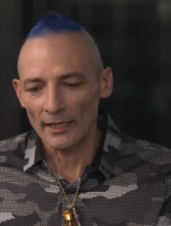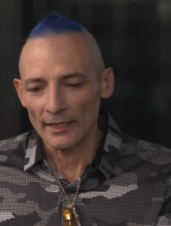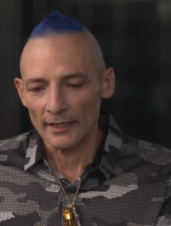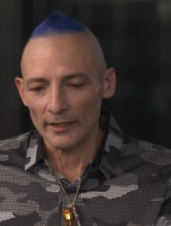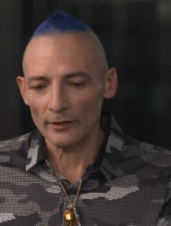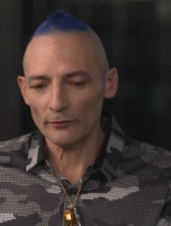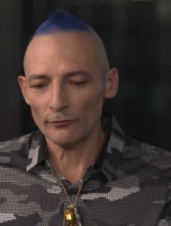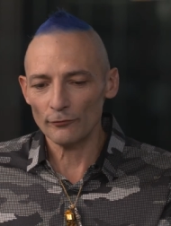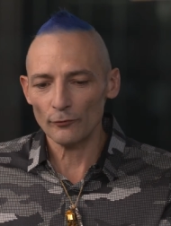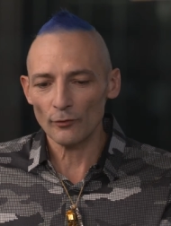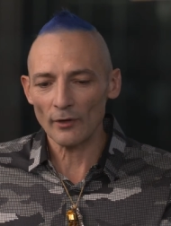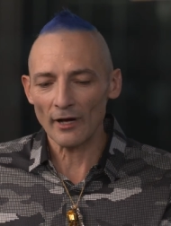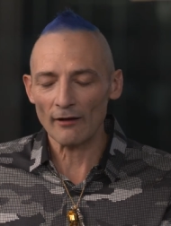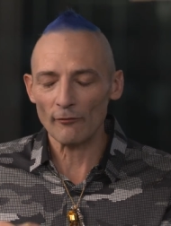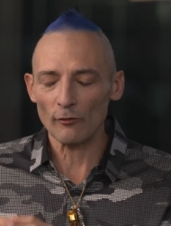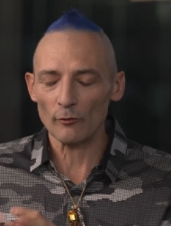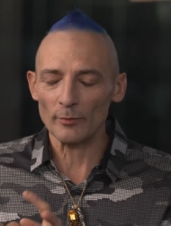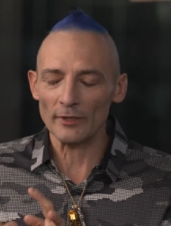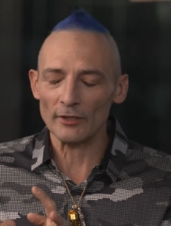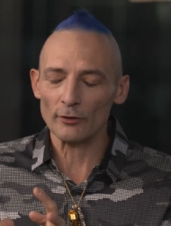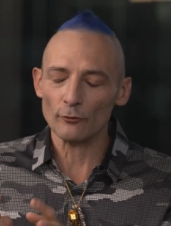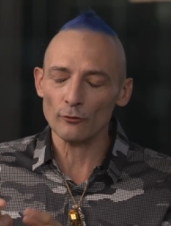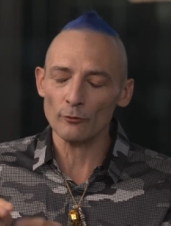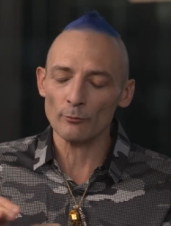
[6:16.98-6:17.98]
If you have a
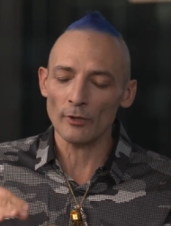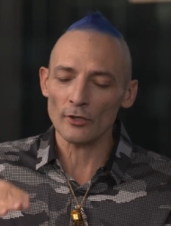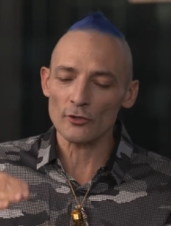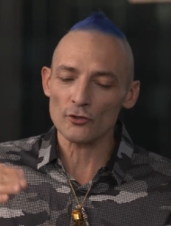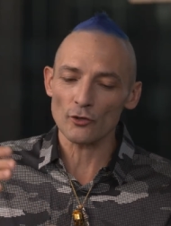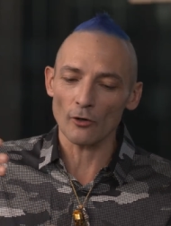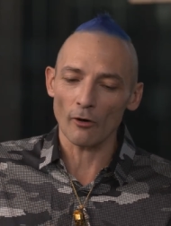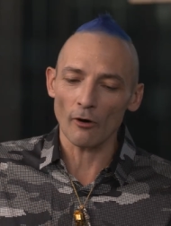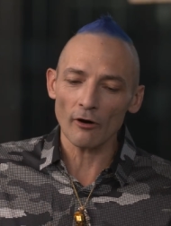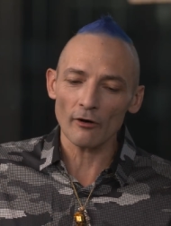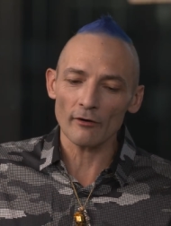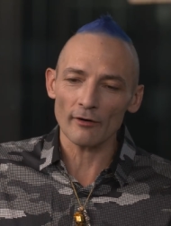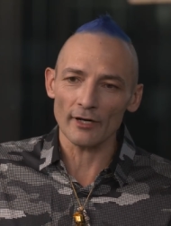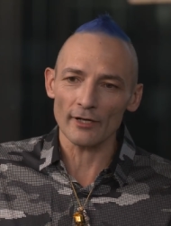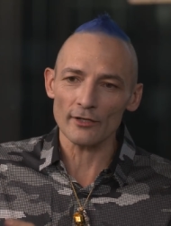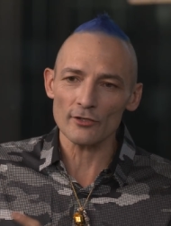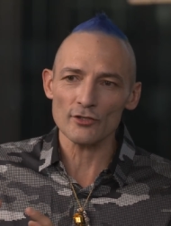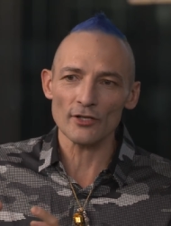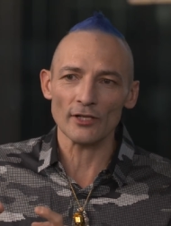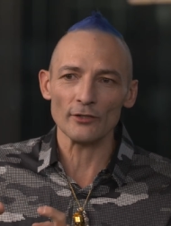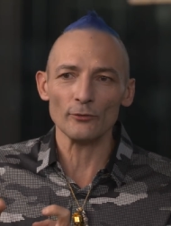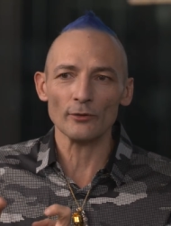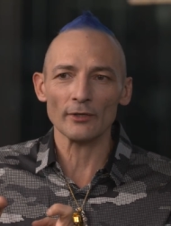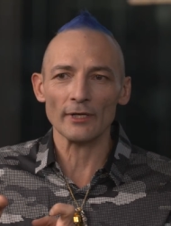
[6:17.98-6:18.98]
bit too much
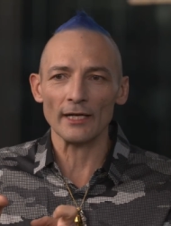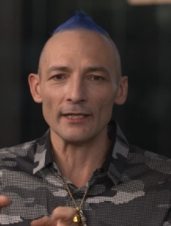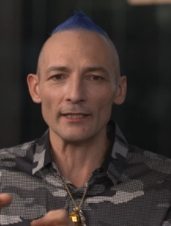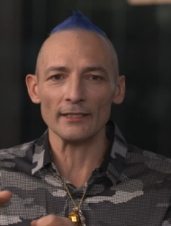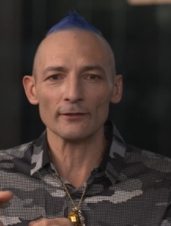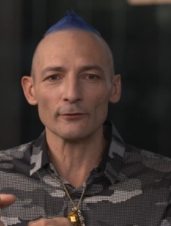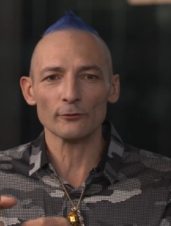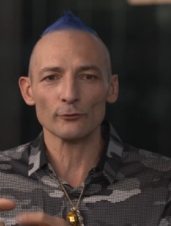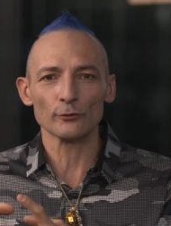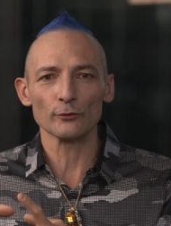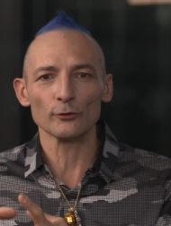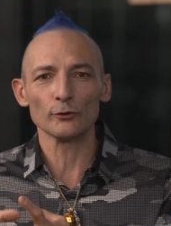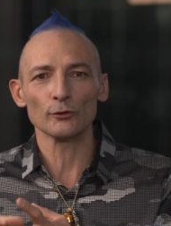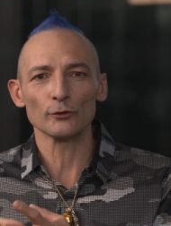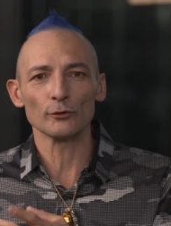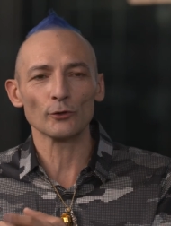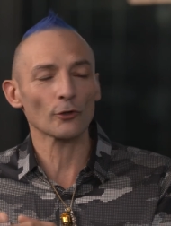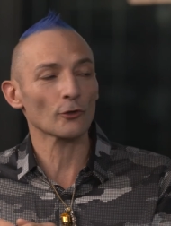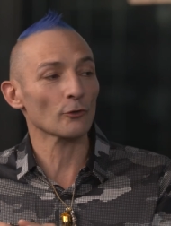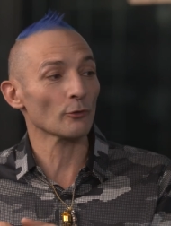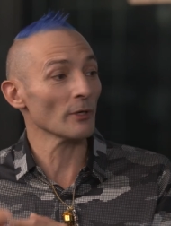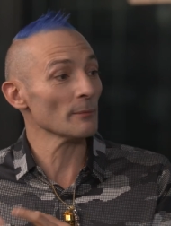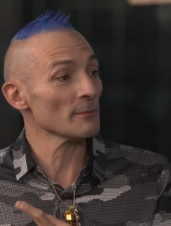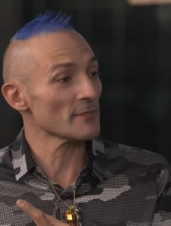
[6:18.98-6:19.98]
orange, then you get into the
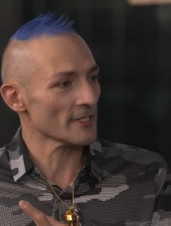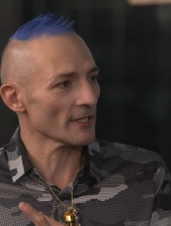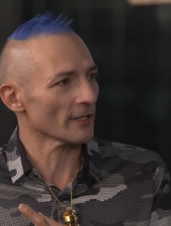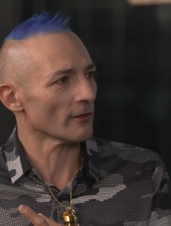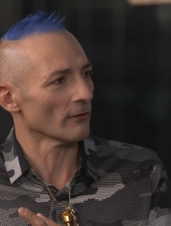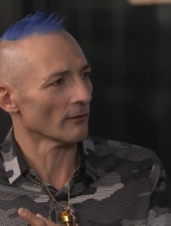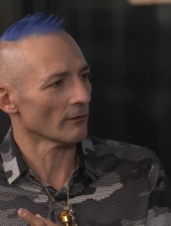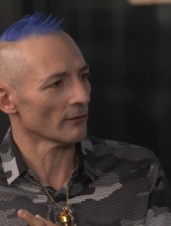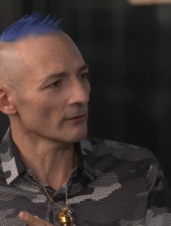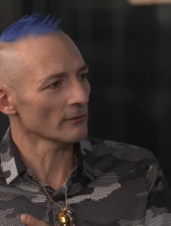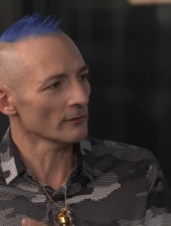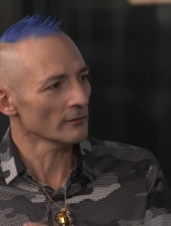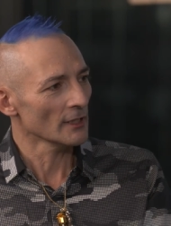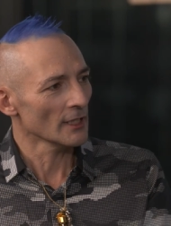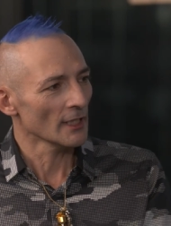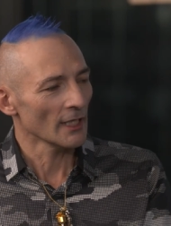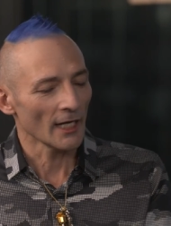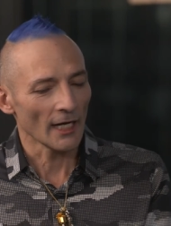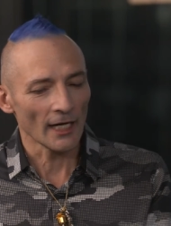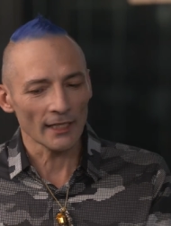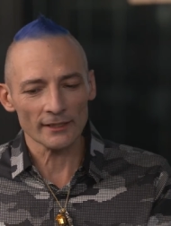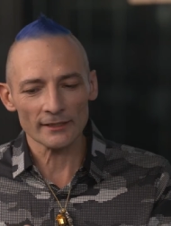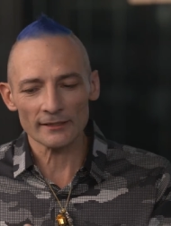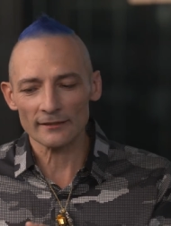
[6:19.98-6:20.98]
creamsicle,
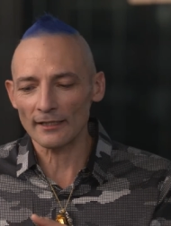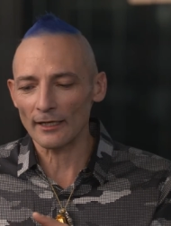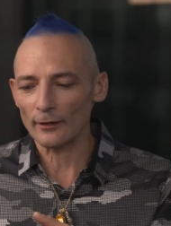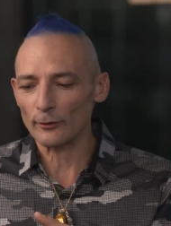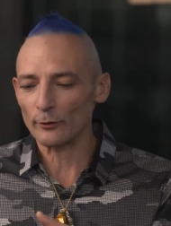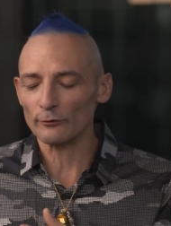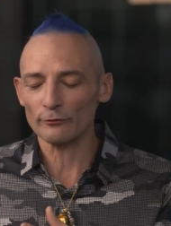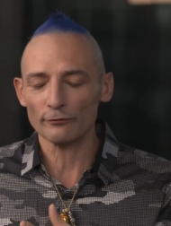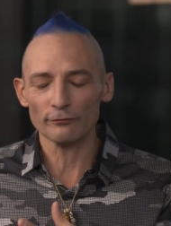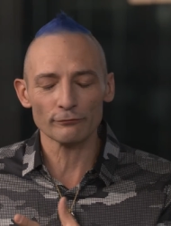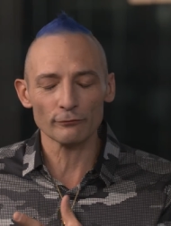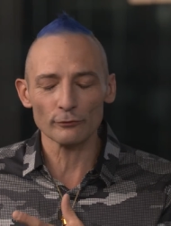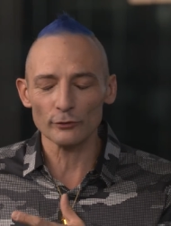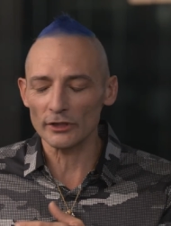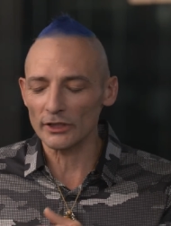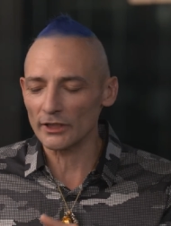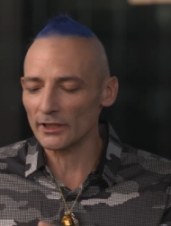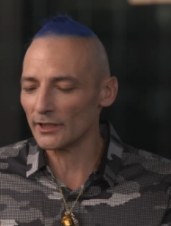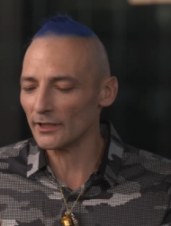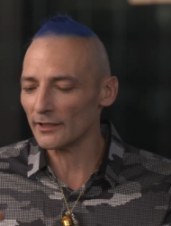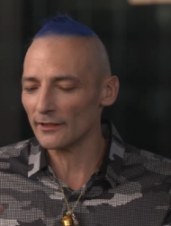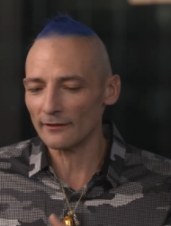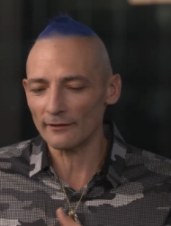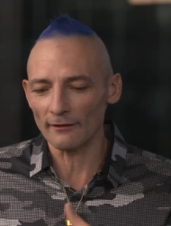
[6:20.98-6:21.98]
and it's like a
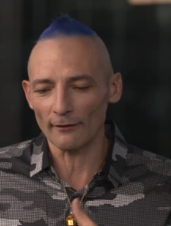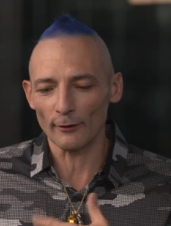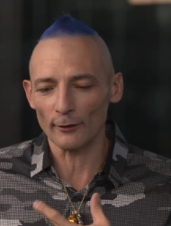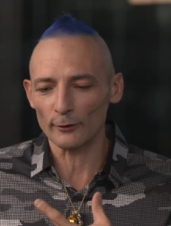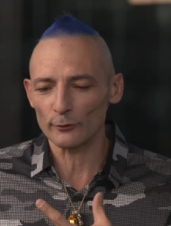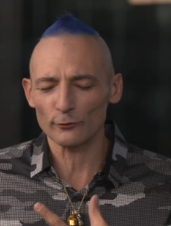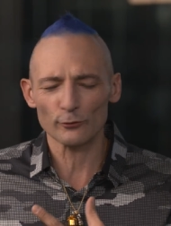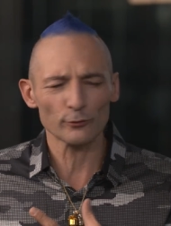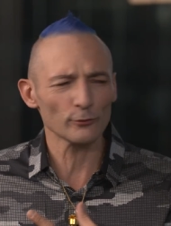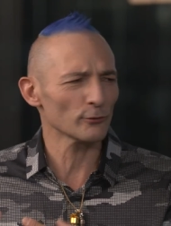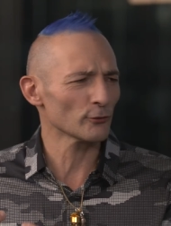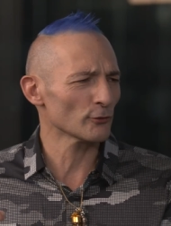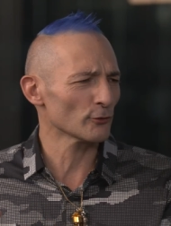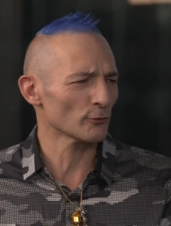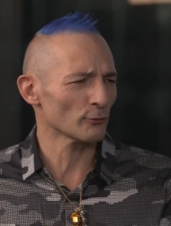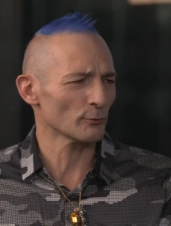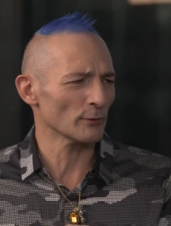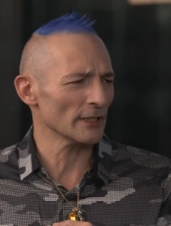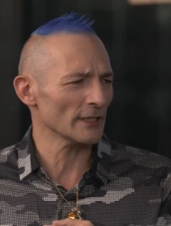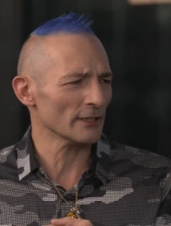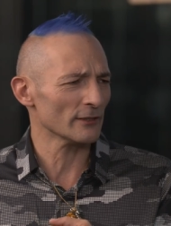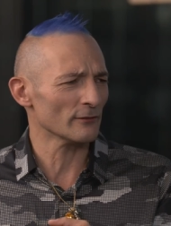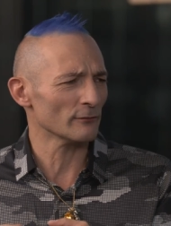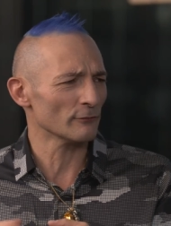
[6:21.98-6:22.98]
fruity, too
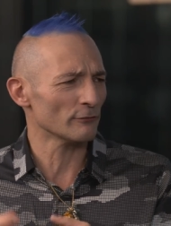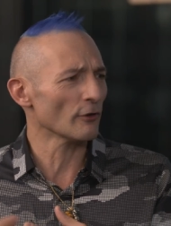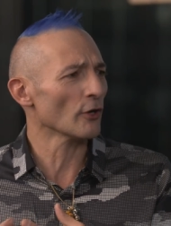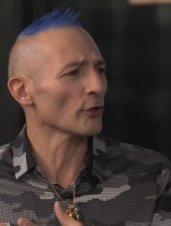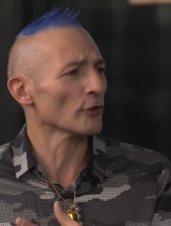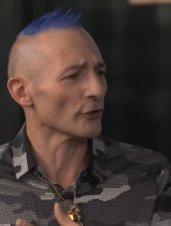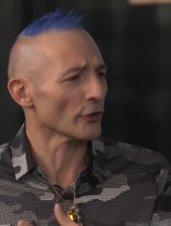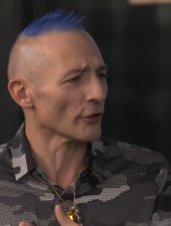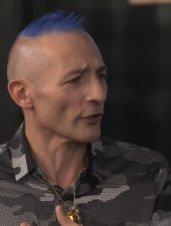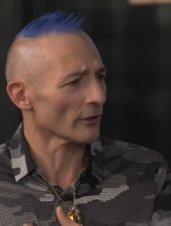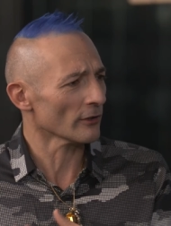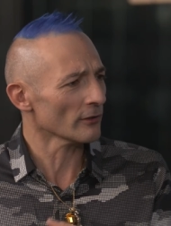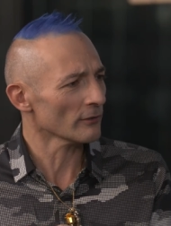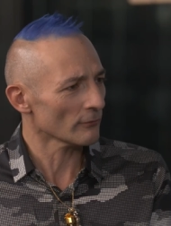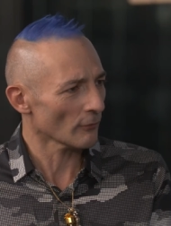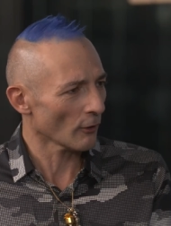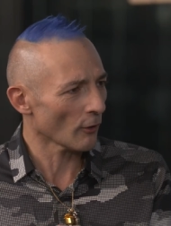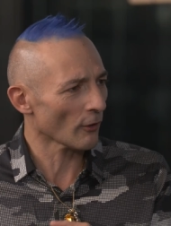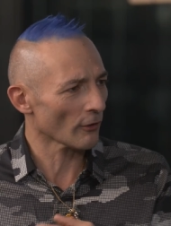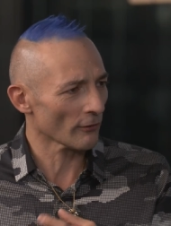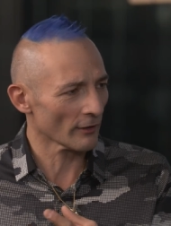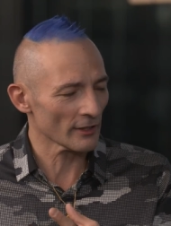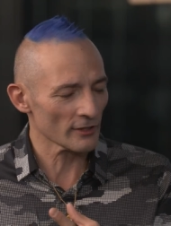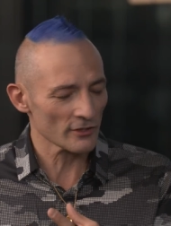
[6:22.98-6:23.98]
sweet, vulgar
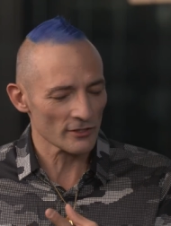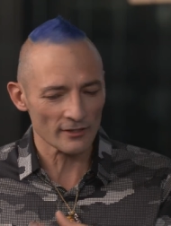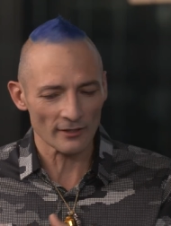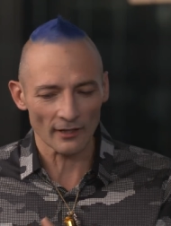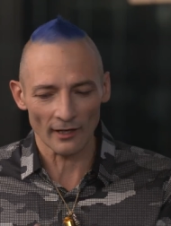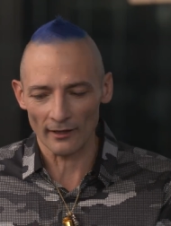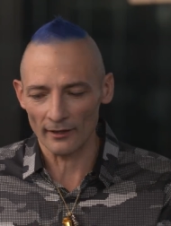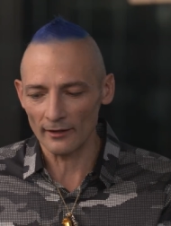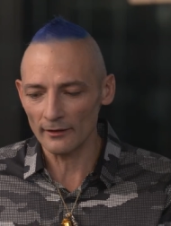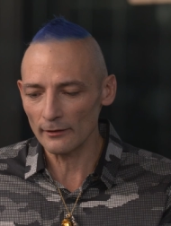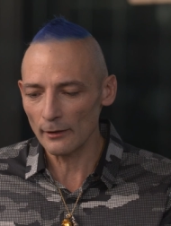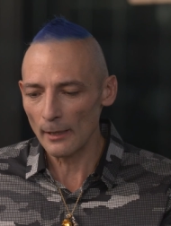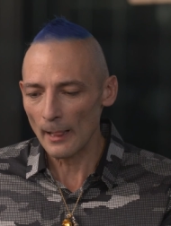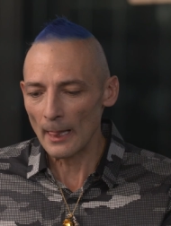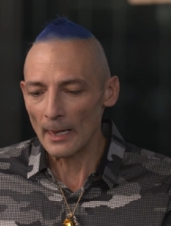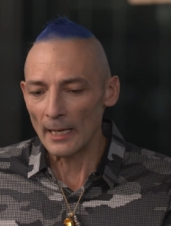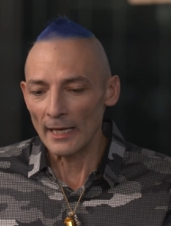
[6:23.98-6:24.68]
orange style.